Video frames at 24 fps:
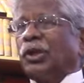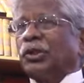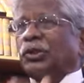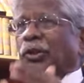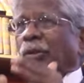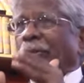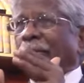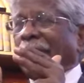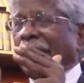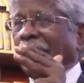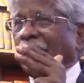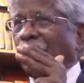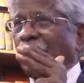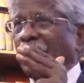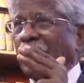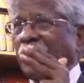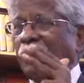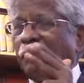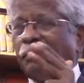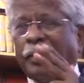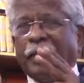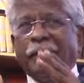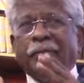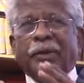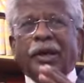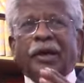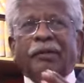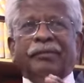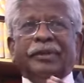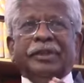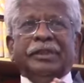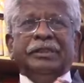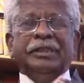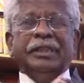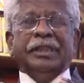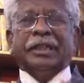so as to make out a
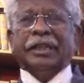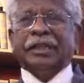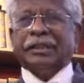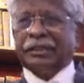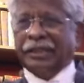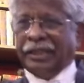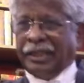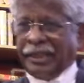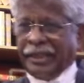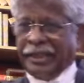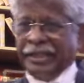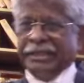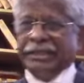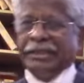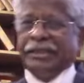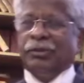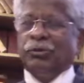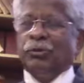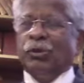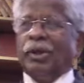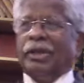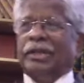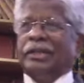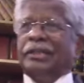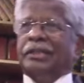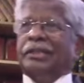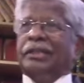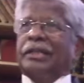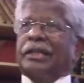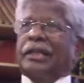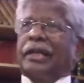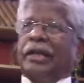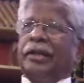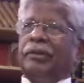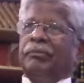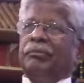prima facie case that he is involved in